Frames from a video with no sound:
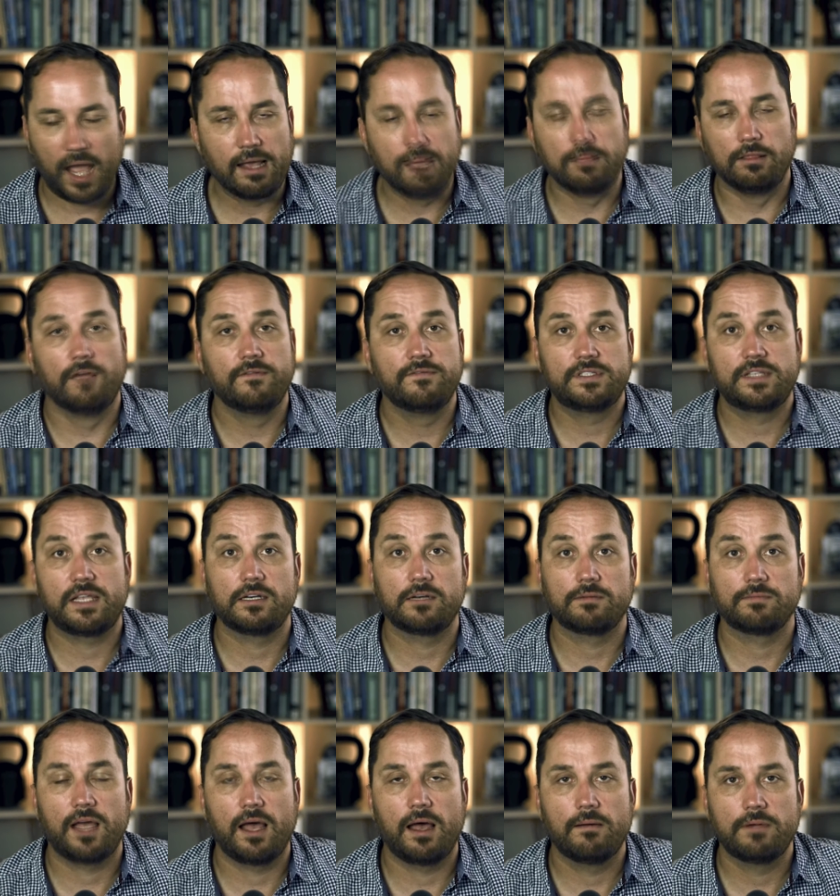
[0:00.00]
I love
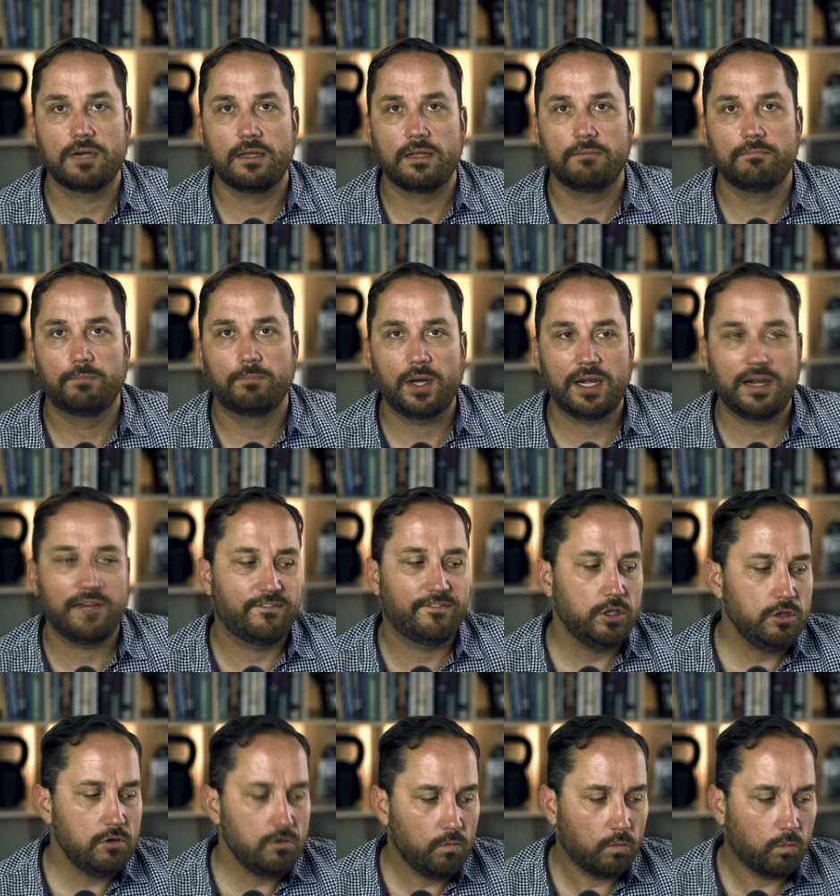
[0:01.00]
stand-up comedy. But
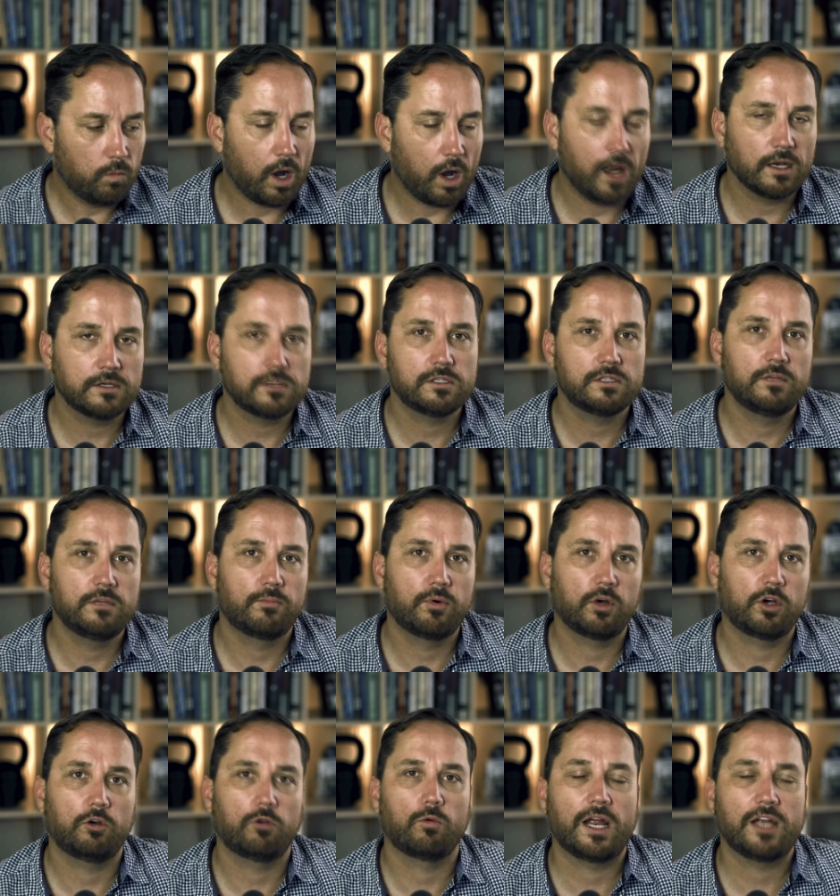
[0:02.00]
if you watch the
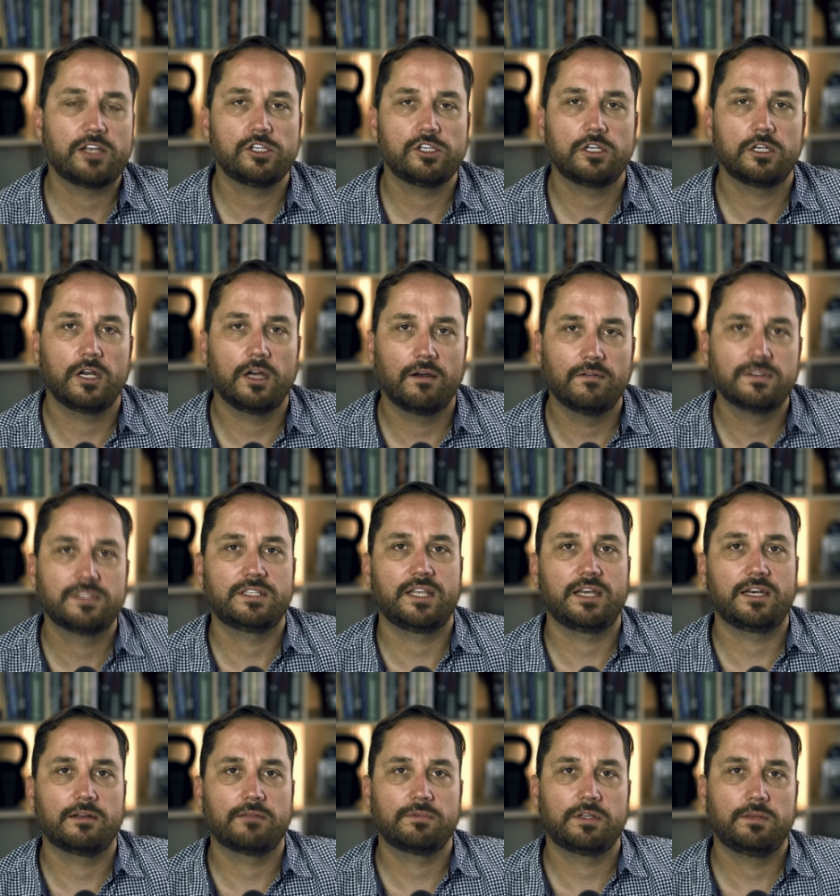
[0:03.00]
progression of a
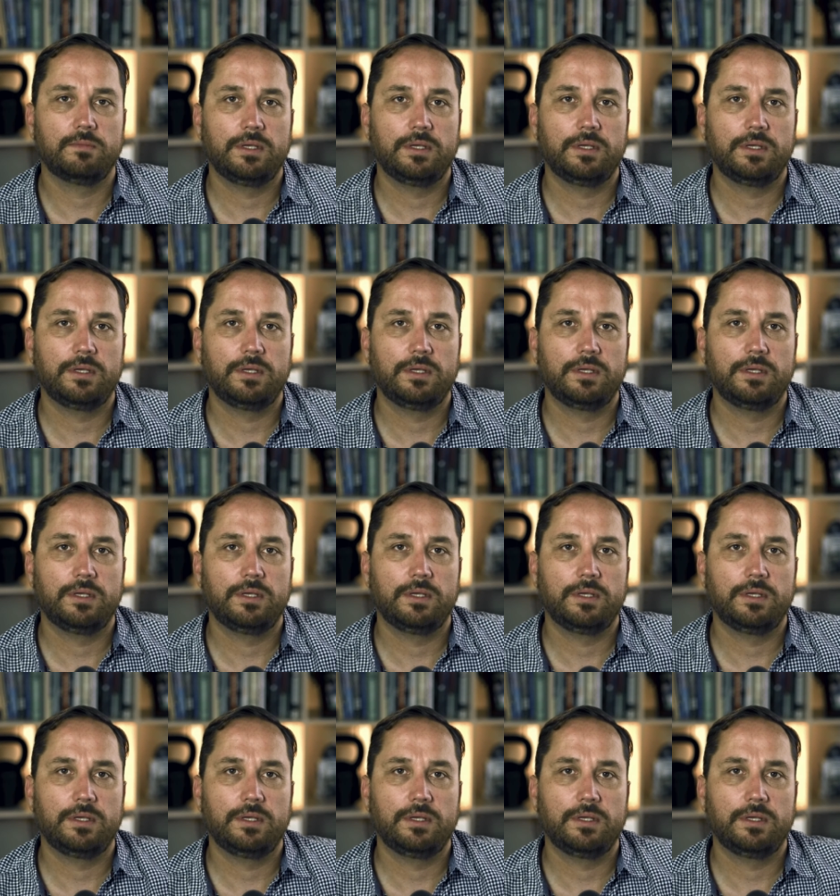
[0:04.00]
stand-up